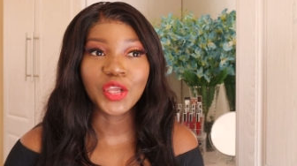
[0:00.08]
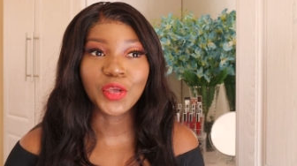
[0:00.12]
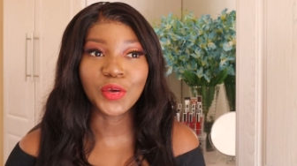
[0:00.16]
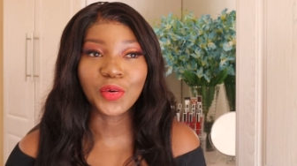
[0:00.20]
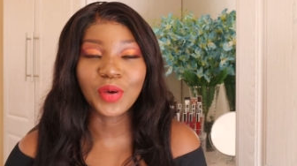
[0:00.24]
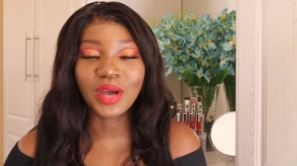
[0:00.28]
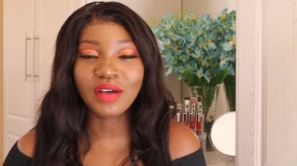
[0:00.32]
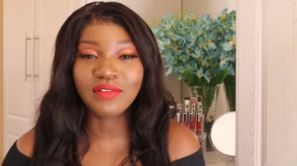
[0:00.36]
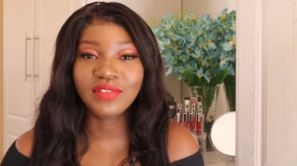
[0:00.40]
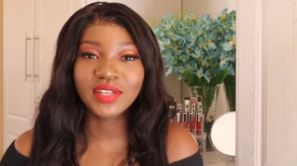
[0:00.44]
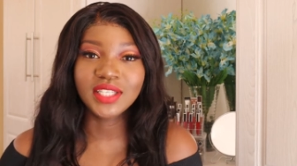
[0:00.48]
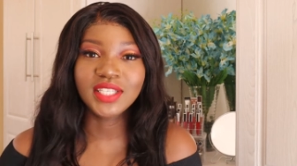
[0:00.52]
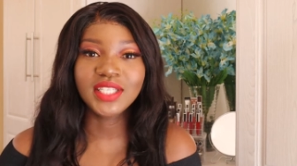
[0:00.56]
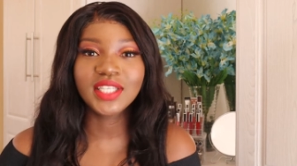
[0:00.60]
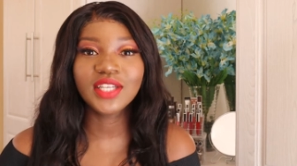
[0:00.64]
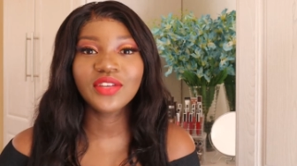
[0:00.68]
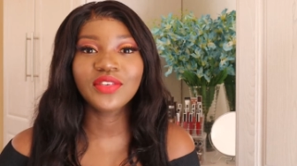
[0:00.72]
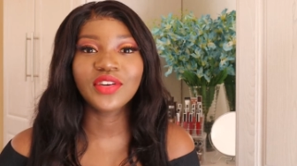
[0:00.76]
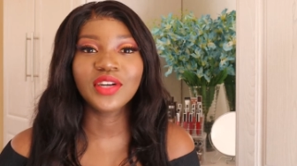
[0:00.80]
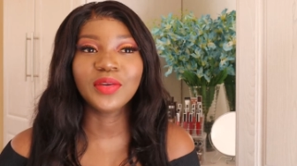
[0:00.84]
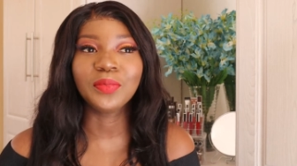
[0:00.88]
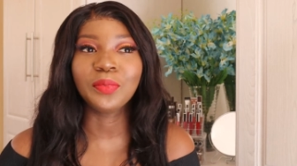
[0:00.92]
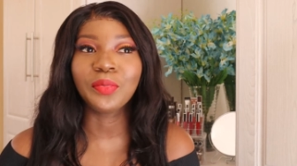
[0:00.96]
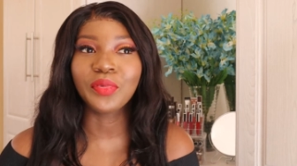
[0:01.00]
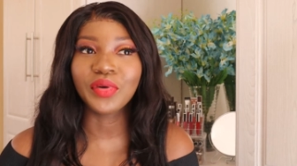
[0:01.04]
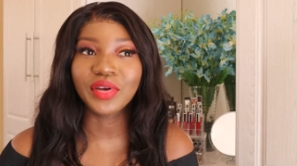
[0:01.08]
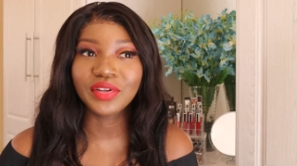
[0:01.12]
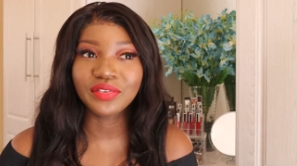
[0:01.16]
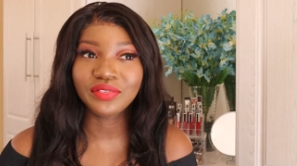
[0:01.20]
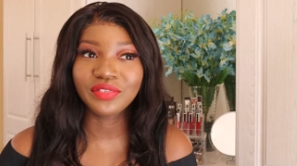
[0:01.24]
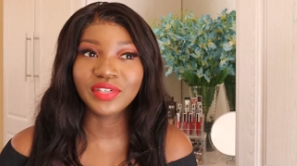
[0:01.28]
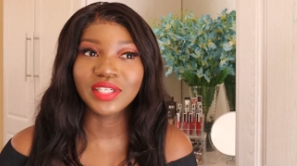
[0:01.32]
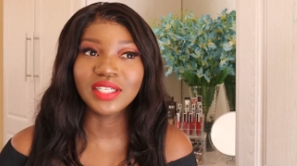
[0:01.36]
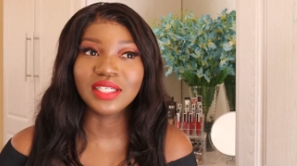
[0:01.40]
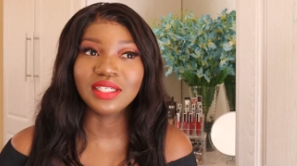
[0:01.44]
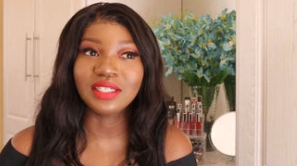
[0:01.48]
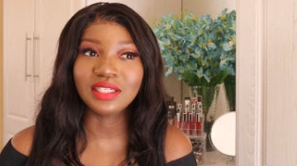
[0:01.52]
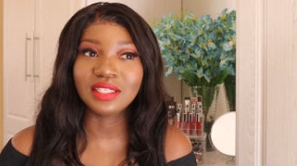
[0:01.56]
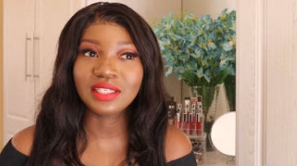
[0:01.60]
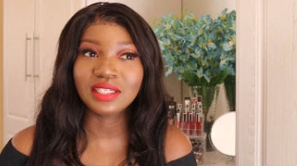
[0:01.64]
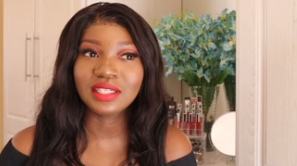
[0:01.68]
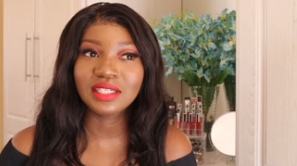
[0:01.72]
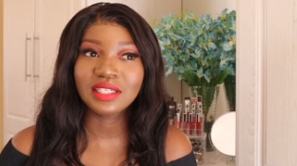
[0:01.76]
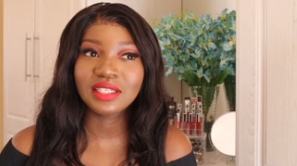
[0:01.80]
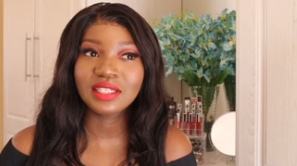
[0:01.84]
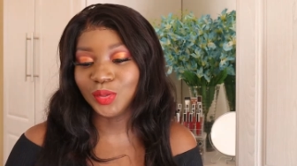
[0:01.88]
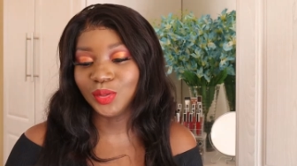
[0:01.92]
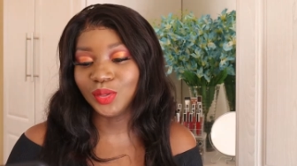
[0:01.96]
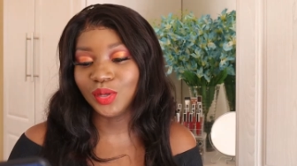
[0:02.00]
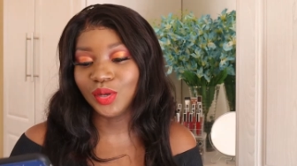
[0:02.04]
you have a secret boyfriend.
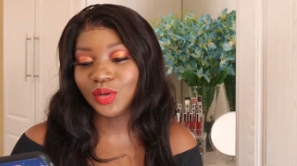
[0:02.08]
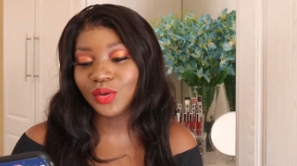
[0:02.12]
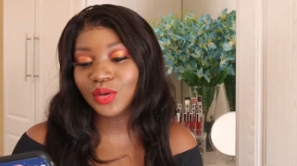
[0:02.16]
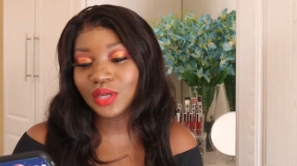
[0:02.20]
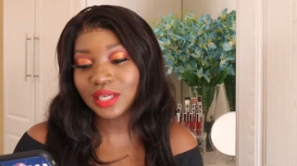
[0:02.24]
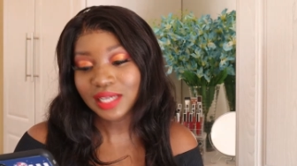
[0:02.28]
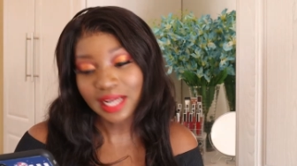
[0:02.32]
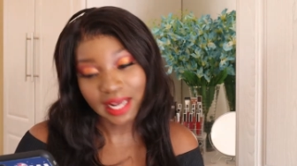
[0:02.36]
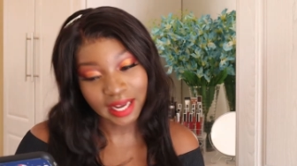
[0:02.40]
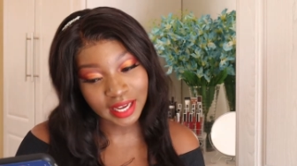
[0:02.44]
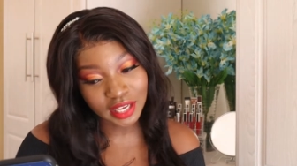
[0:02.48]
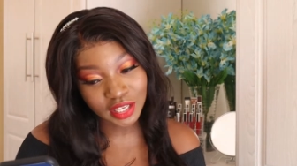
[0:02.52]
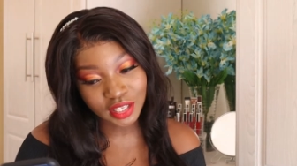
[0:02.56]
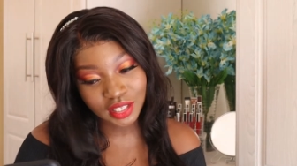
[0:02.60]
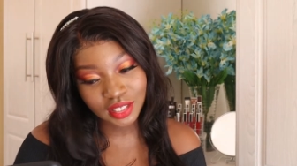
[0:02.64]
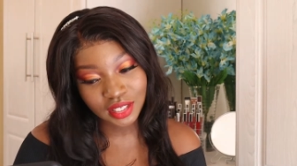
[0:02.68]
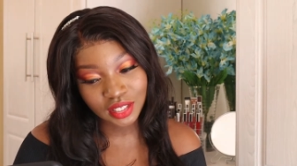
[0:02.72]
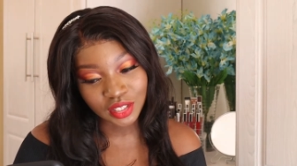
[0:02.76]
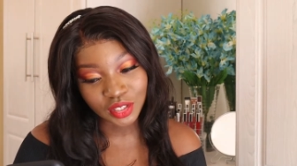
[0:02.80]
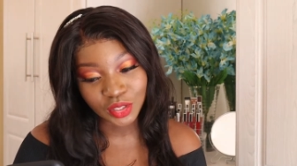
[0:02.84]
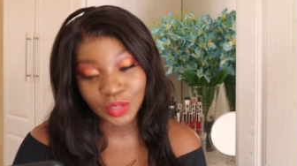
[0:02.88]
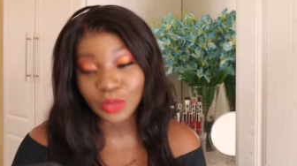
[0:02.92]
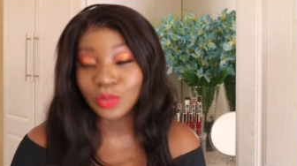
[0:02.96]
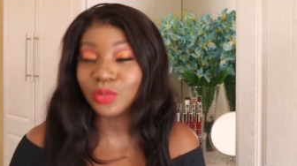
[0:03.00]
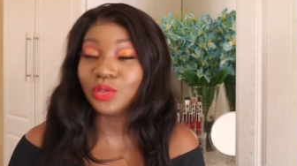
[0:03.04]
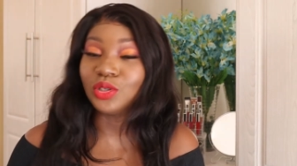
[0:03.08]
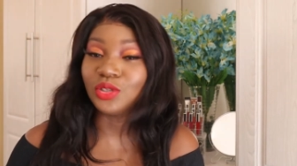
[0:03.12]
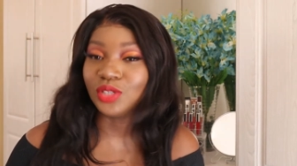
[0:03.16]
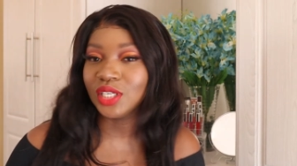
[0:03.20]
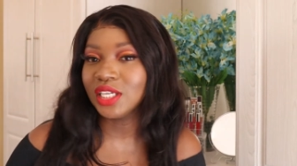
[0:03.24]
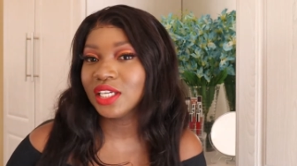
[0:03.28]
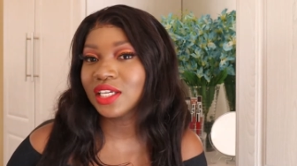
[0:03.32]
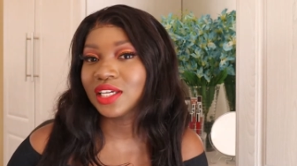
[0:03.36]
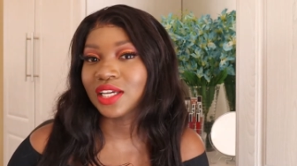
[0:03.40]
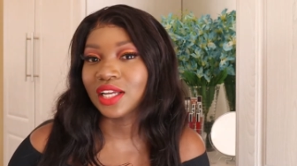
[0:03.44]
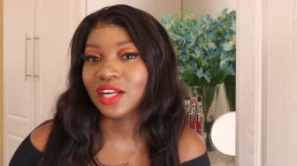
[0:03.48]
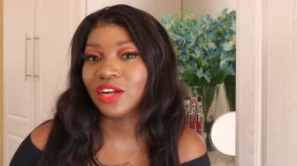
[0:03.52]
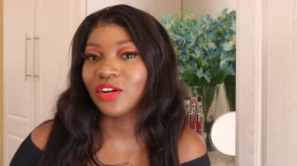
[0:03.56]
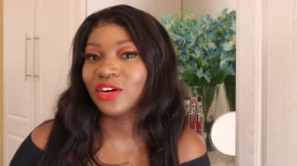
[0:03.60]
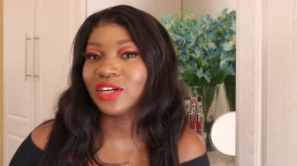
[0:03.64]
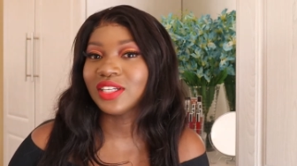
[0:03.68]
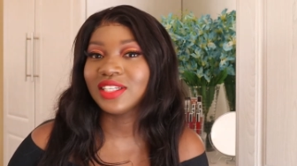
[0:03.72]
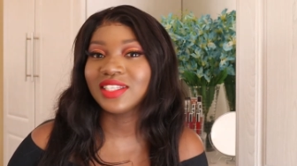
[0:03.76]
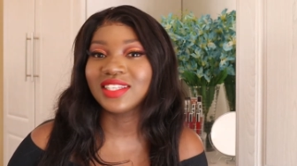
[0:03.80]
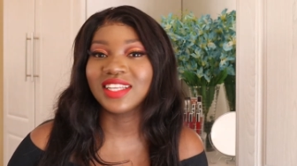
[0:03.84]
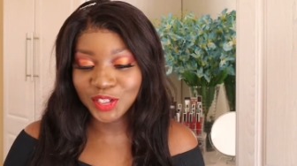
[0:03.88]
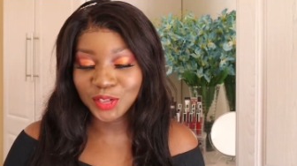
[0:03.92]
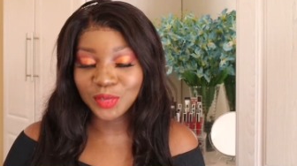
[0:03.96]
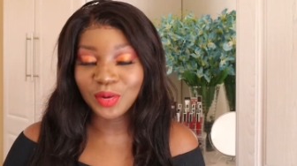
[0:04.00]
You look like you drink a lot.